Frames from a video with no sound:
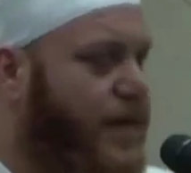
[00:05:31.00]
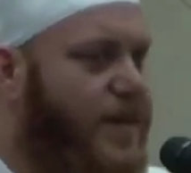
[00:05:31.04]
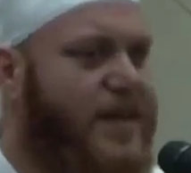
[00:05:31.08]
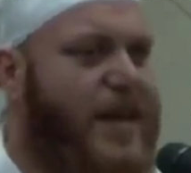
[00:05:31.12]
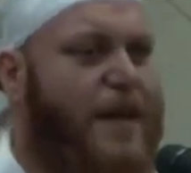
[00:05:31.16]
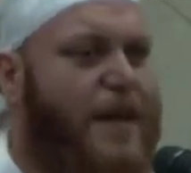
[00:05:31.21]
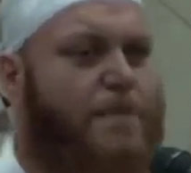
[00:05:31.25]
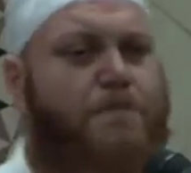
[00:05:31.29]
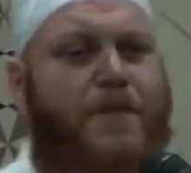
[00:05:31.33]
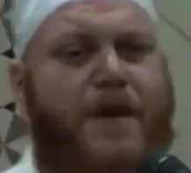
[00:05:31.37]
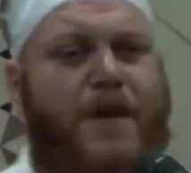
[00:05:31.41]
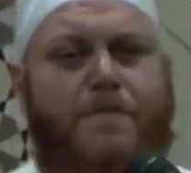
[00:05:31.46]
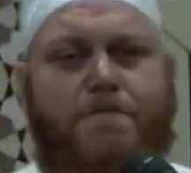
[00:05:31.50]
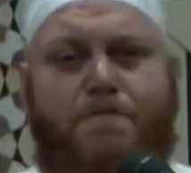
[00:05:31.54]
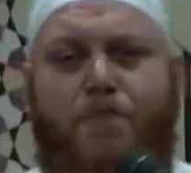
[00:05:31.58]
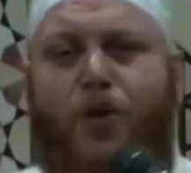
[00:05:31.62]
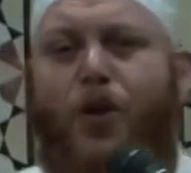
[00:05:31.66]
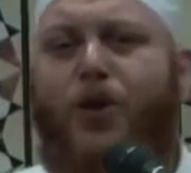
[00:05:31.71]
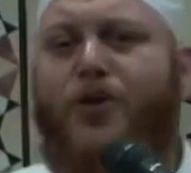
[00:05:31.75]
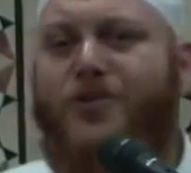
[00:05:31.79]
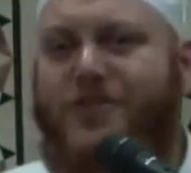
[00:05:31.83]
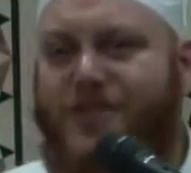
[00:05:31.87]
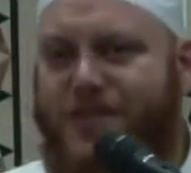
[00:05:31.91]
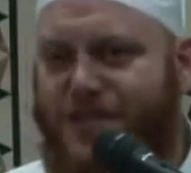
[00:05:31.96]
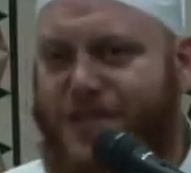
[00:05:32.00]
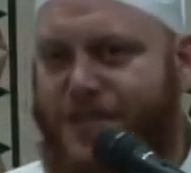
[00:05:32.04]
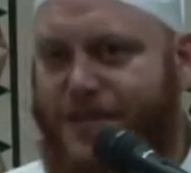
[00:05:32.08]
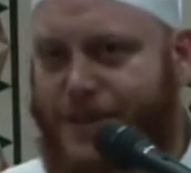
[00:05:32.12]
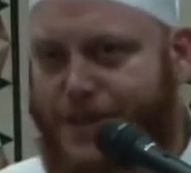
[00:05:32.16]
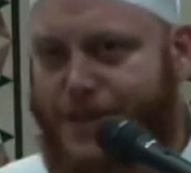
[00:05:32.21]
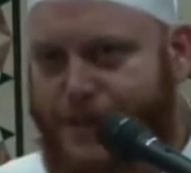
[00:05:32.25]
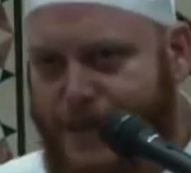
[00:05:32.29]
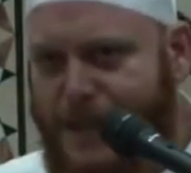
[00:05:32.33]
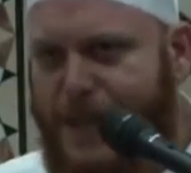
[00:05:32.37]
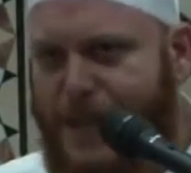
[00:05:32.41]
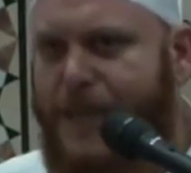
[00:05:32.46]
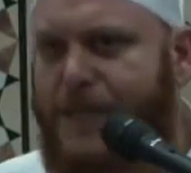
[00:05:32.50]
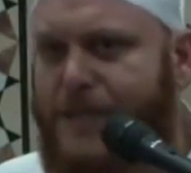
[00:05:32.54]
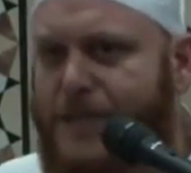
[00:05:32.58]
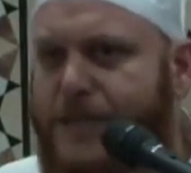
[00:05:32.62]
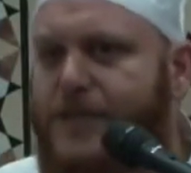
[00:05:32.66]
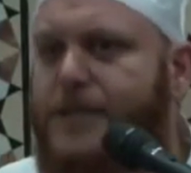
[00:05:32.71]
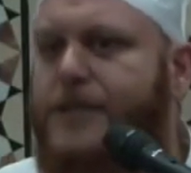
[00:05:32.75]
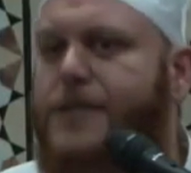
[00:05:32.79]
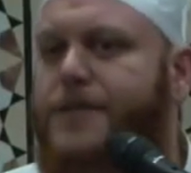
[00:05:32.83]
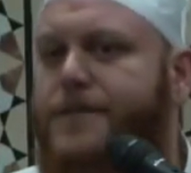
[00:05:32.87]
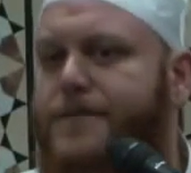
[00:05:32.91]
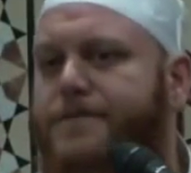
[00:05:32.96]
They've been bought.
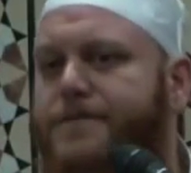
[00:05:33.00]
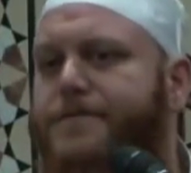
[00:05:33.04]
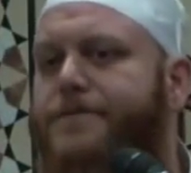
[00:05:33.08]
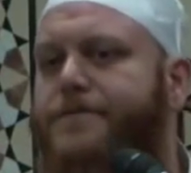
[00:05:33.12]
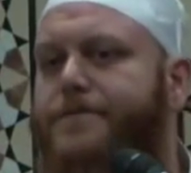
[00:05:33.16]
Yes.